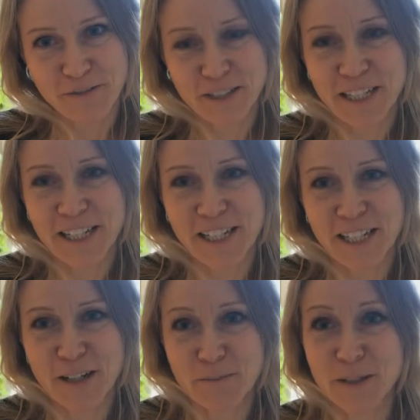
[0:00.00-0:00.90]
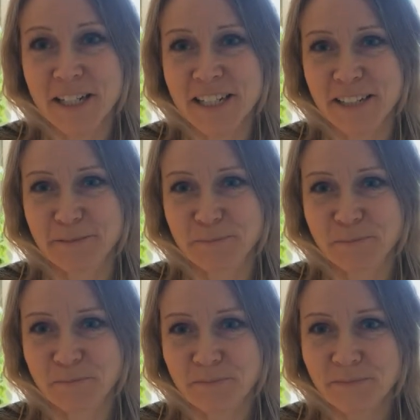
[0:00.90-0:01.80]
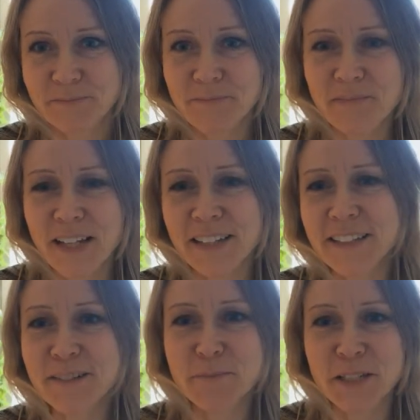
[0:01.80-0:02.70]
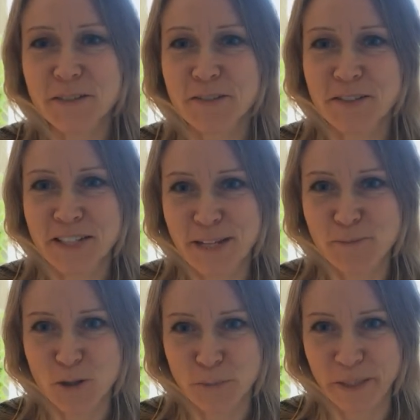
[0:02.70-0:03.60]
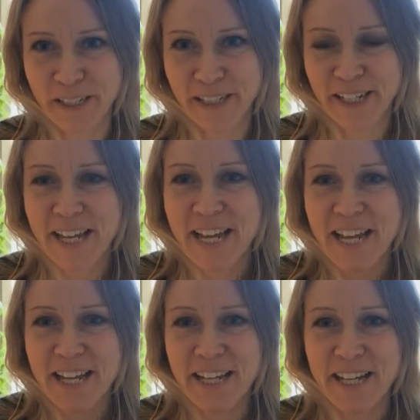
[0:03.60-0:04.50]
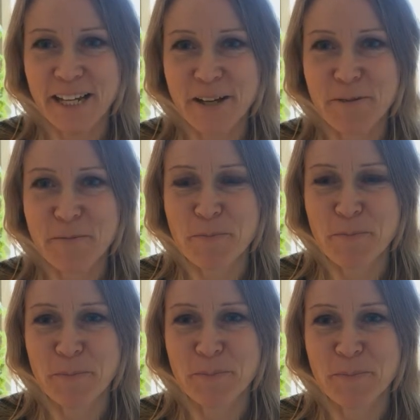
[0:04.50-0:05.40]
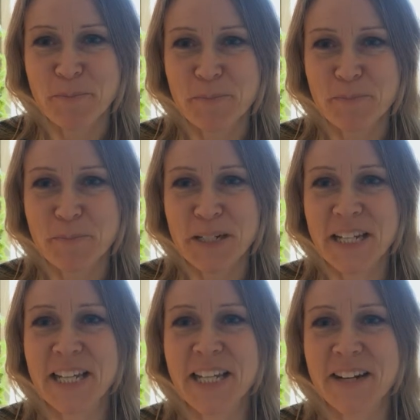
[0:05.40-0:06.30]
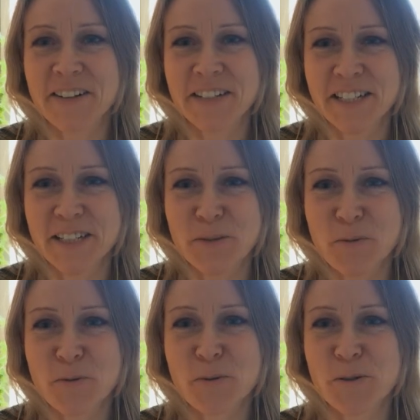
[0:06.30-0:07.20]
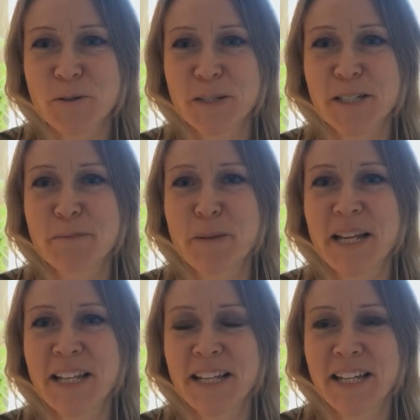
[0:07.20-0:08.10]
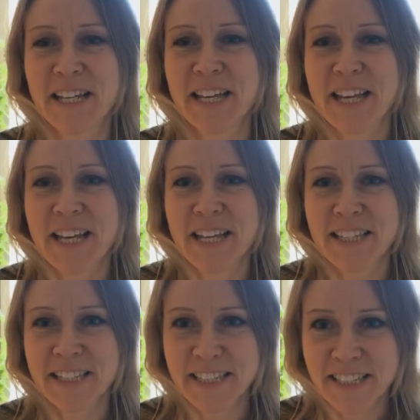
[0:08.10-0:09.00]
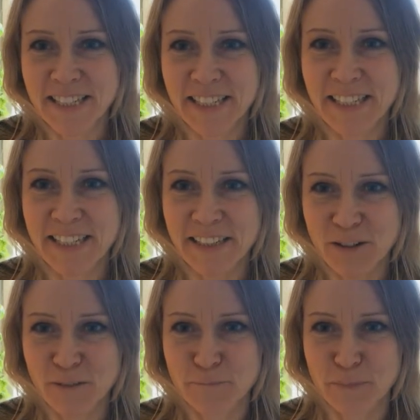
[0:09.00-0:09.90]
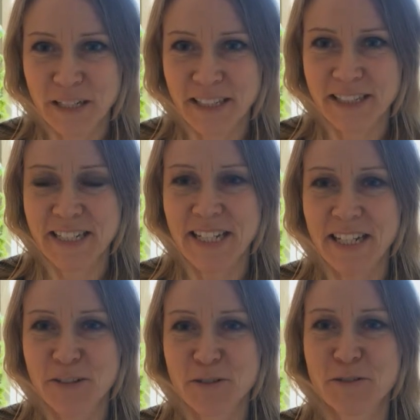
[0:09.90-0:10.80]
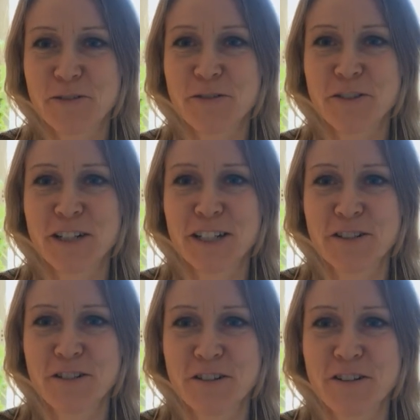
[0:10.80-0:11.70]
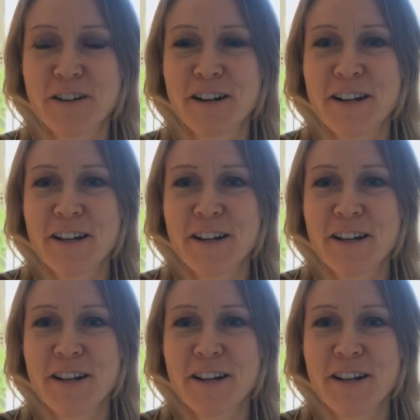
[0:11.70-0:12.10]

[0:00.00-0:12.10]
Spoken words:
a winning combination. And it's a bit of the same topic, but here she's also explaining the need of building a strong culture